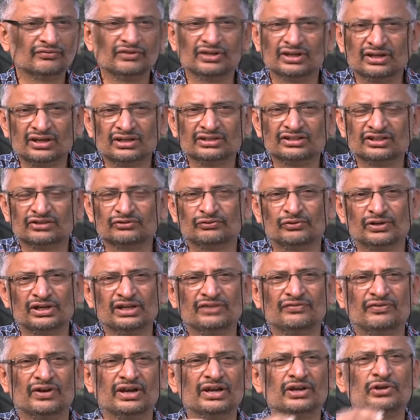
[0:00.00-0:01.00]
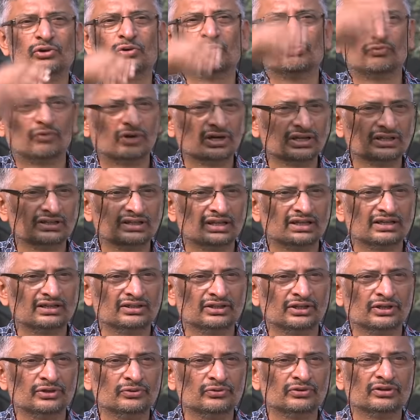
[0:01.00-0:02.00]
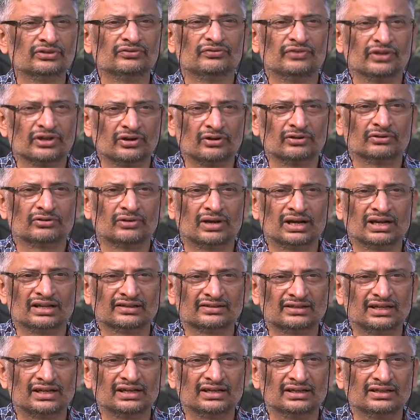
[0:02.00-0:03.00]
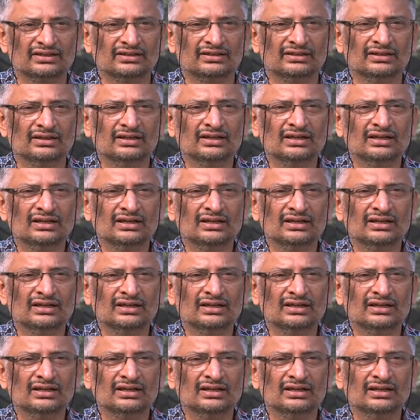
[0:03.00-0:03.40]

we are not just only finding out what is there in the universe, we are also understanding